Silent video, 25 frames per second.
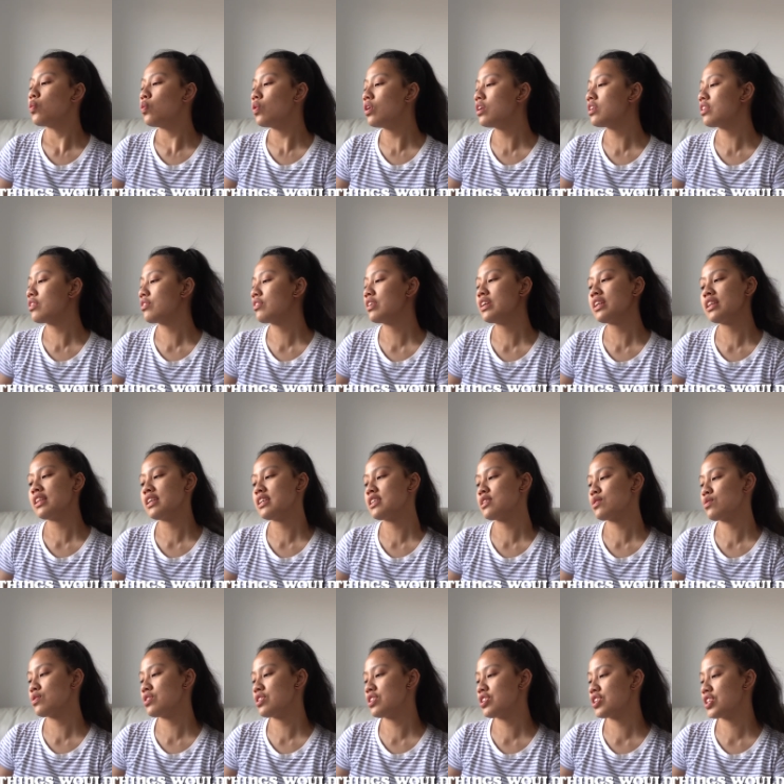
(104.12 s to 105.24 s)
What 3 things
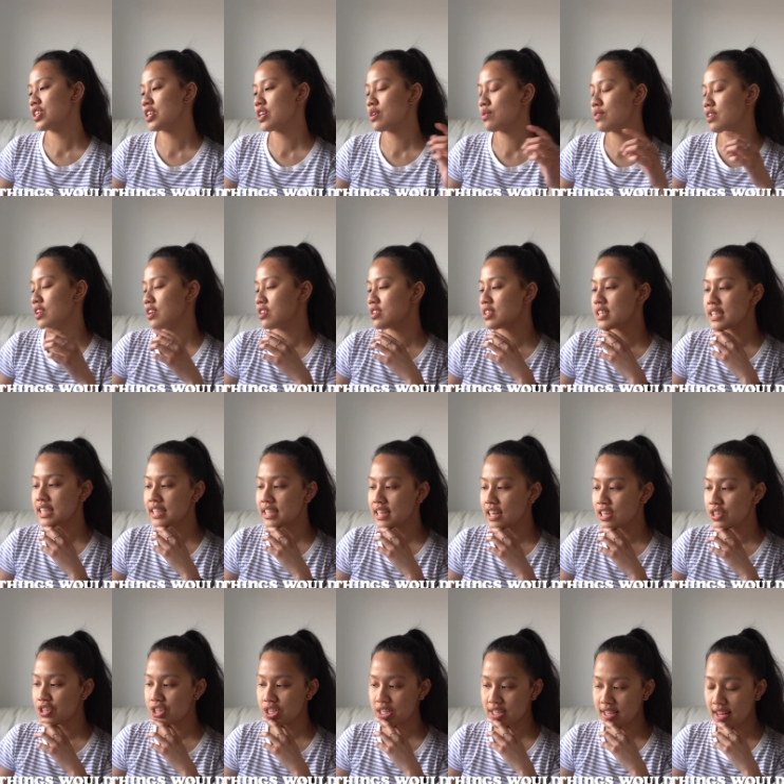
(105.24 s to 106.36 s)
would you share with your
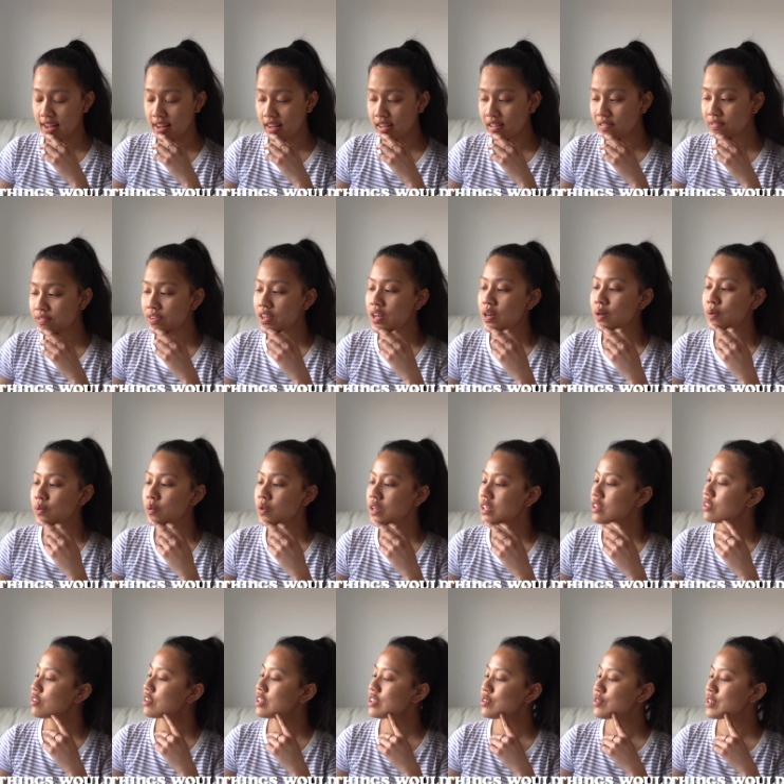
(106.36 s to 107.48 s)
teenage self? What
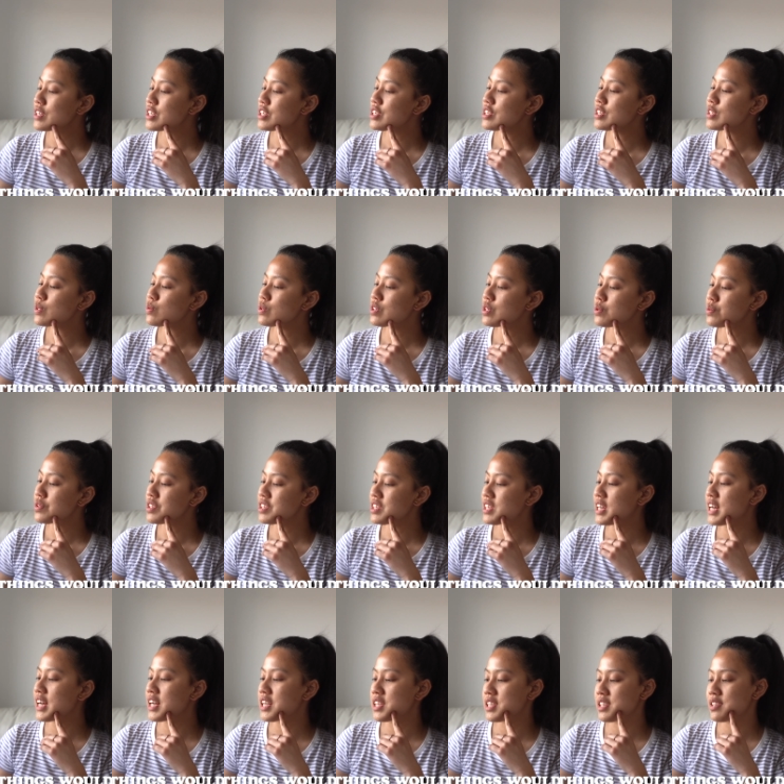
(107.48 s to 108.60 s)
3 questions would you want to
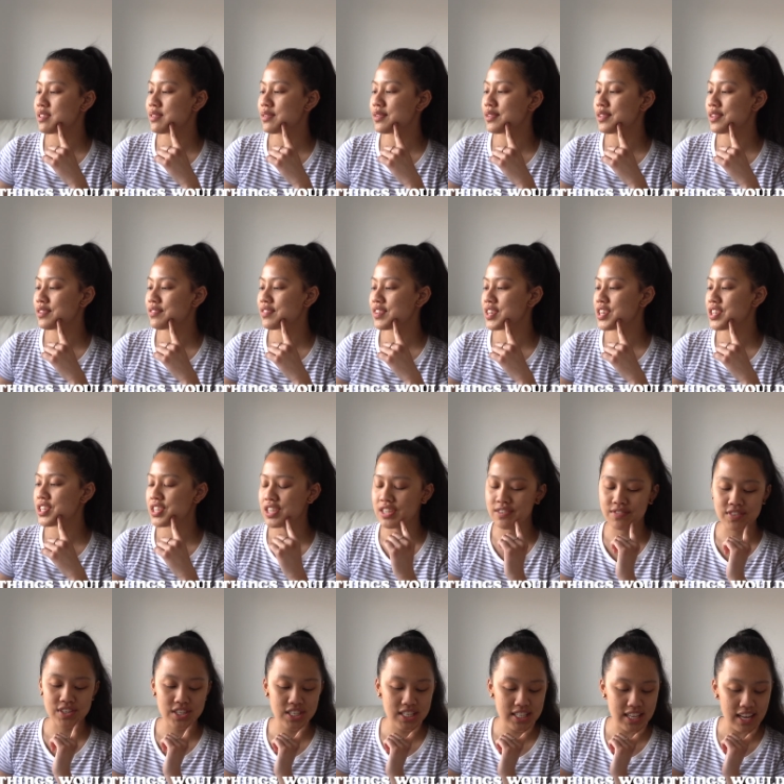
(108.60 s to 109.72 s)
ask an older version of
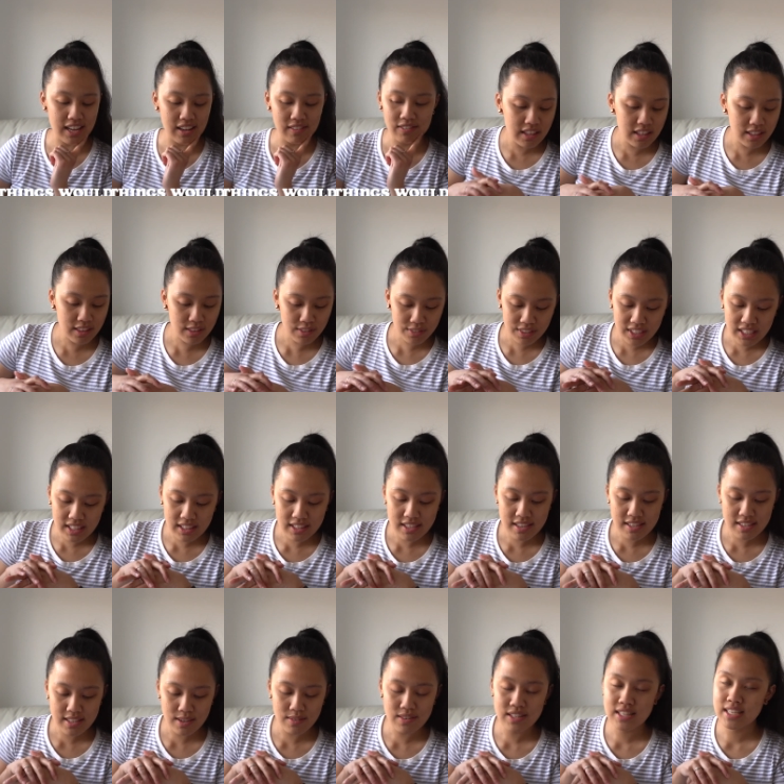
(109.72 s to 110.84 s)
yourself? The 3
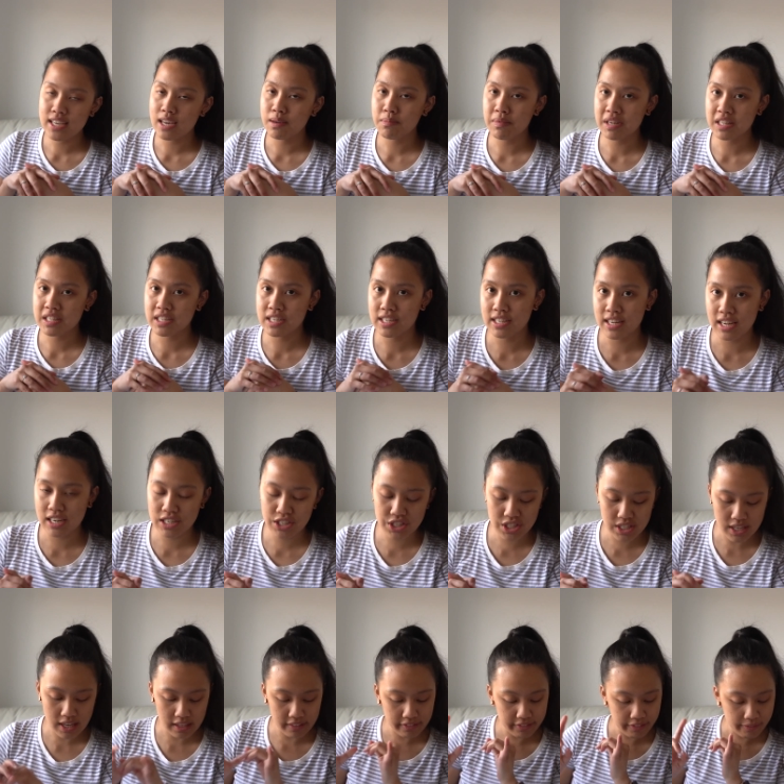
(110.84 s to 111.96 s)
things I would tell my teenage
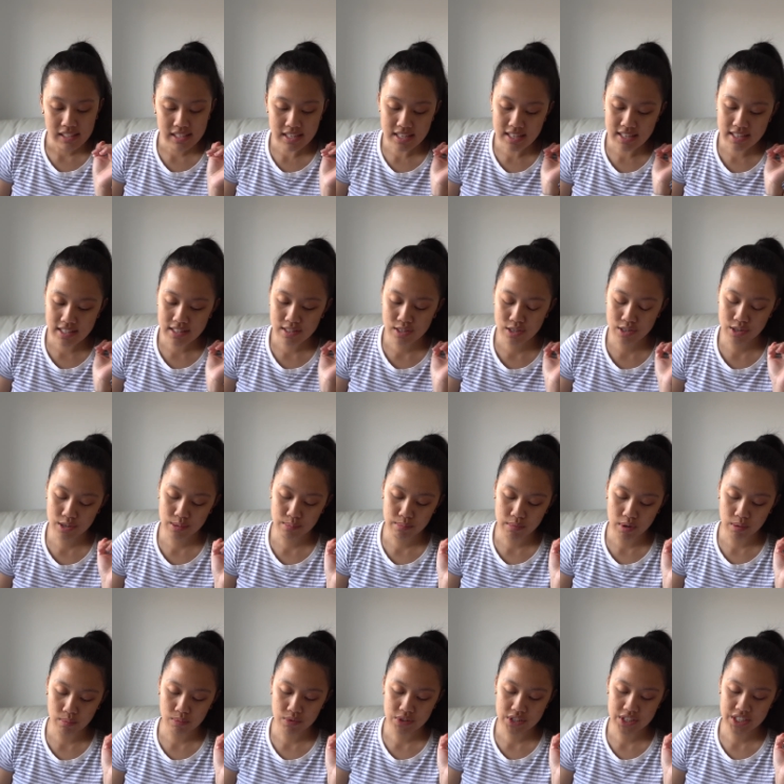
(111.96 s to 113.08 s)
self. Listen to your
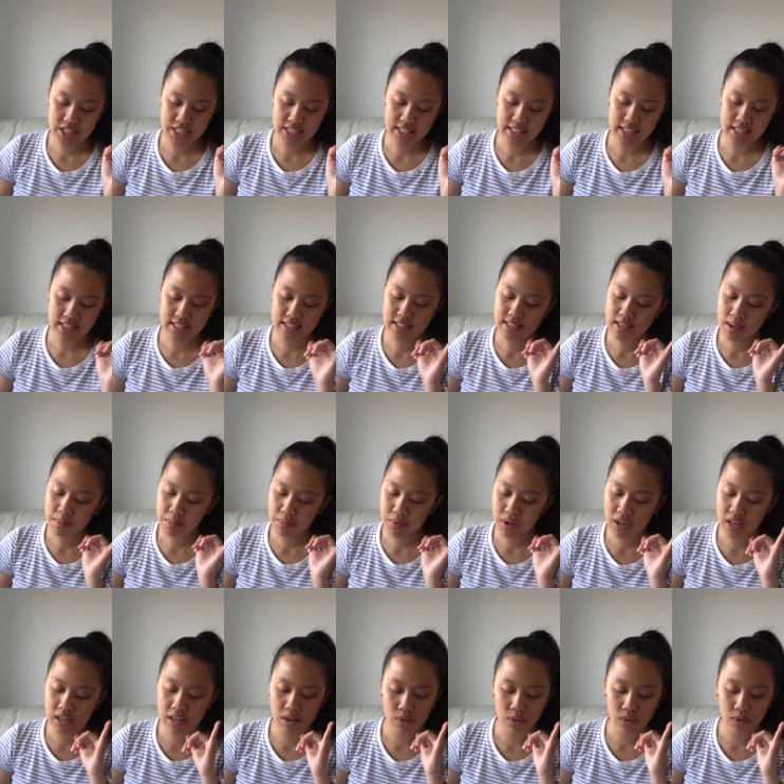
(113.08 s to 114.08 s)
mom when she says someone